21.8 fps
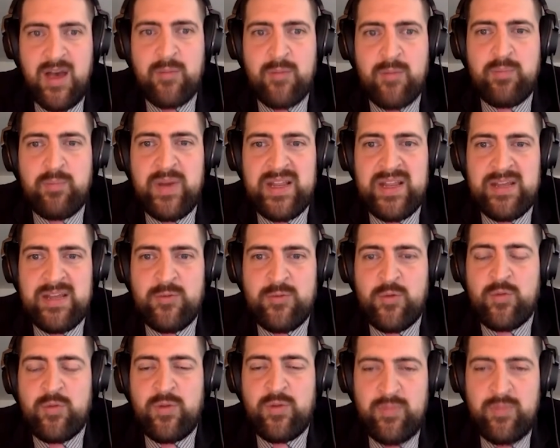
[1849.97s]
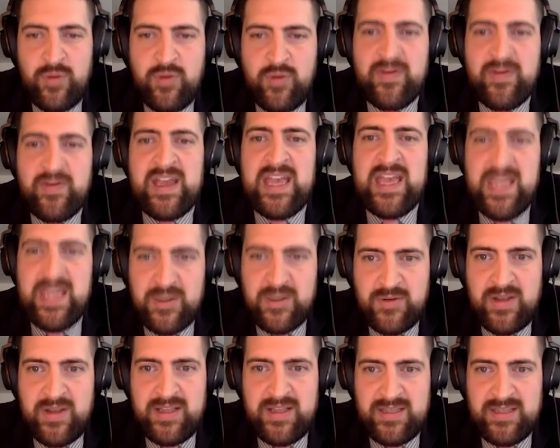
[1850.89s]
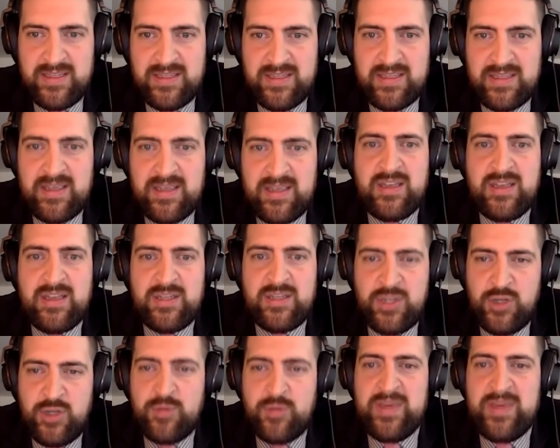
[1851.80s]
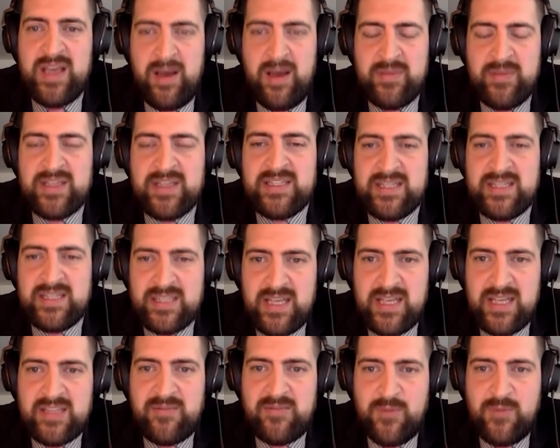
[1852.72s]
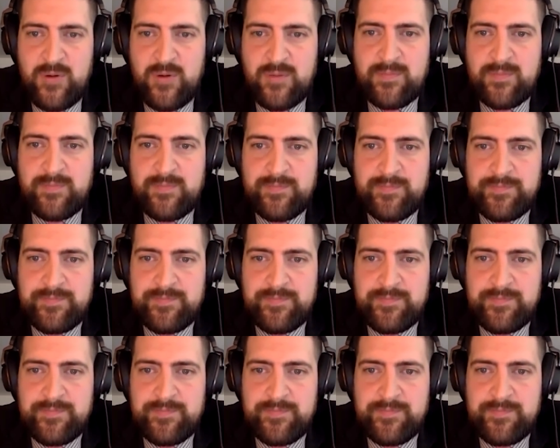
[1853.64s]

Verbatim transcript: but it will remove a hindrance to becoming successful.